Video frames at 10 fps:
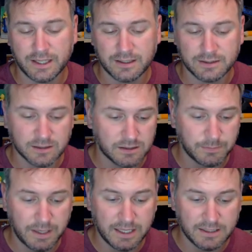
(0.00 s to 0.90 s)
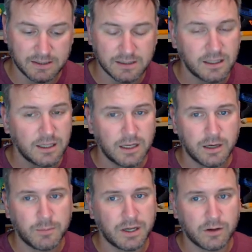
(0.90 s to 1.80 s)
It just depends,
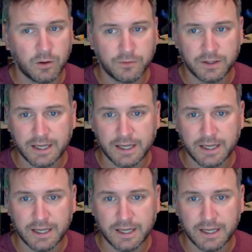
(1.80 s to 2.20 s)
but hopefully